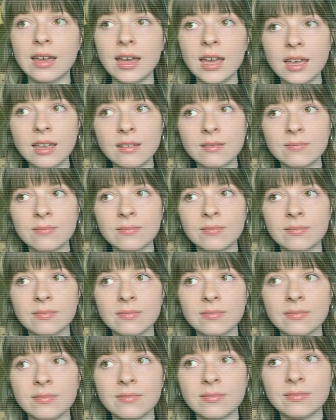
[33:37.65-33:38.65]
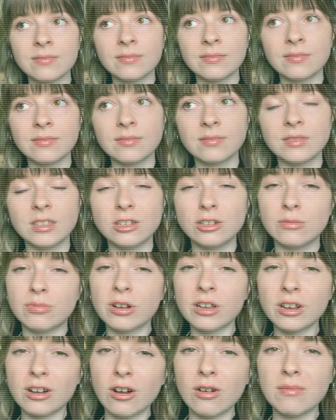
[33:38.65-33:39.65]
"Hey, did you
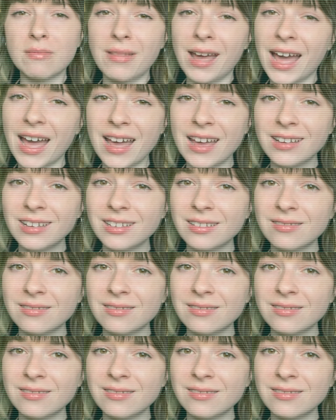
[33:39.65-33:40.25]
bring your own bag?"